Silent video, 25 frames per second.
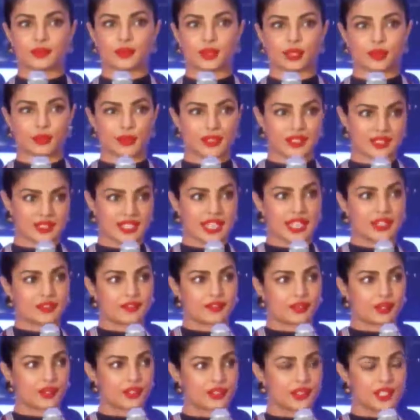what we stand
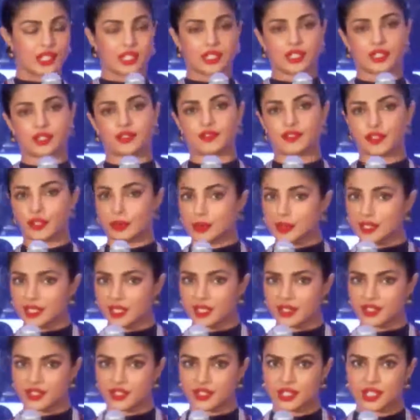for as the Indian film
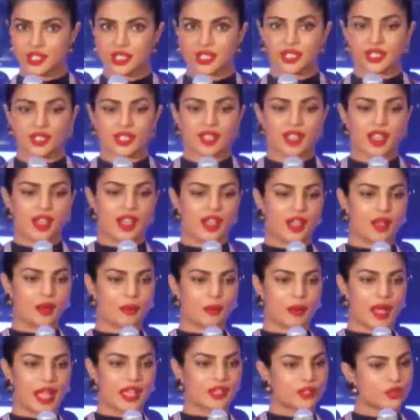industry.
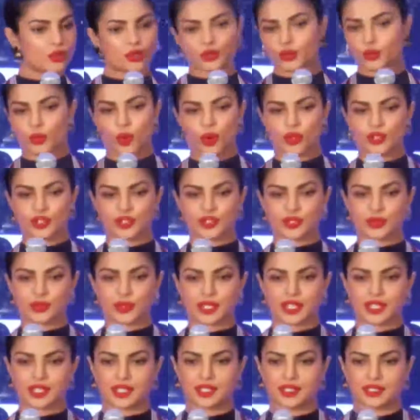I don't want to
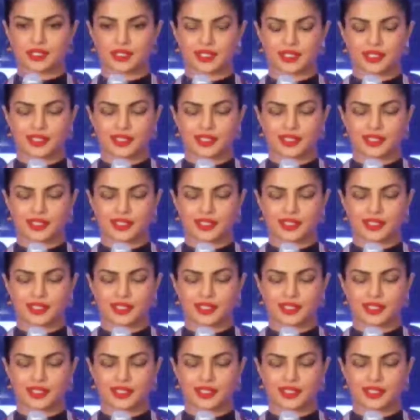be